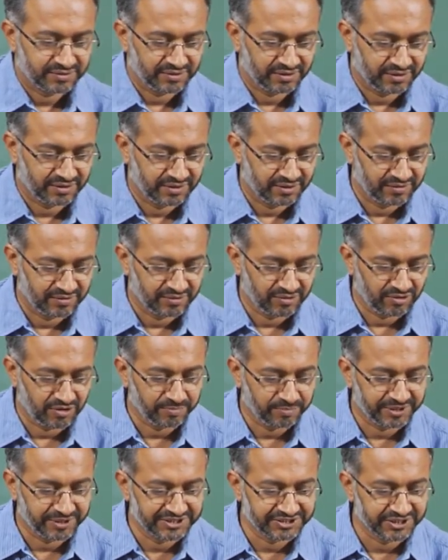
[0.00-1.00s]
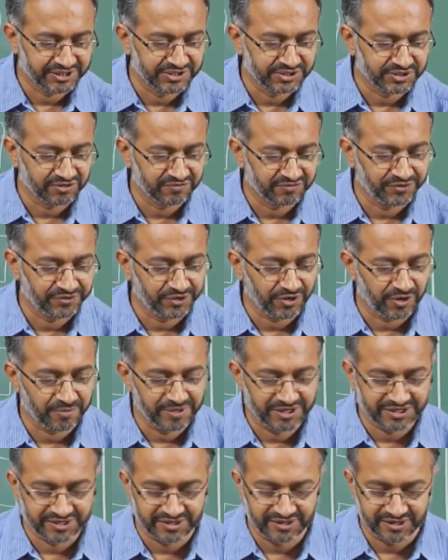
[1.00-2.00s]
operations of
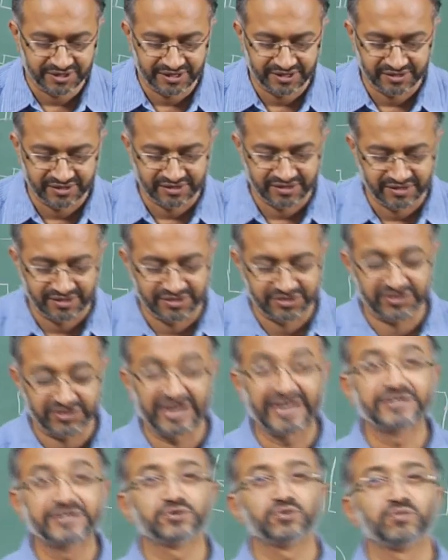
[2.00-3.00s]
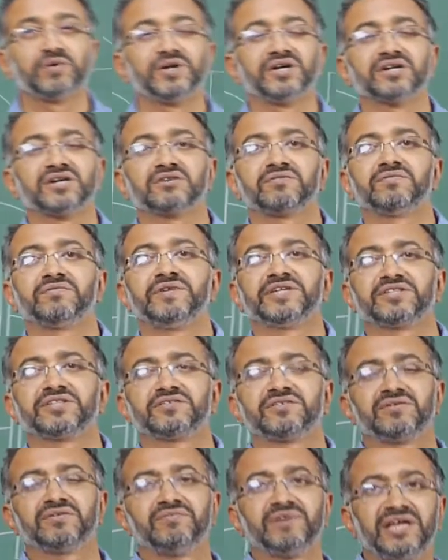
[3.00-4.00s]
rheometer and trying to work with
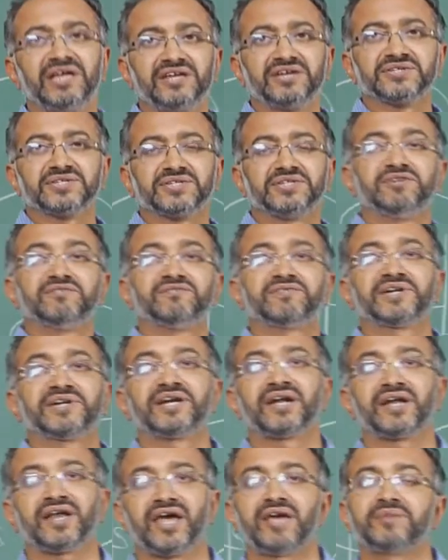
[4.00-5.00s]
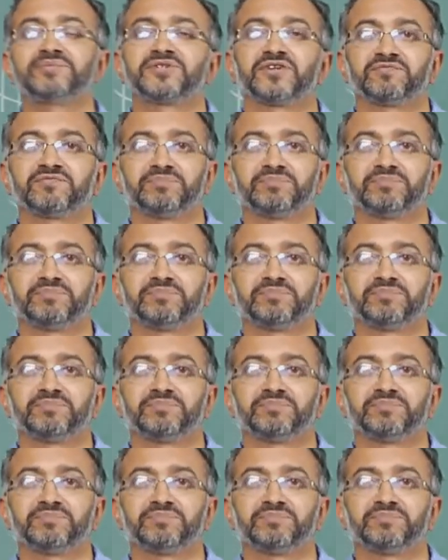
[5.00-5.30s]
various different types of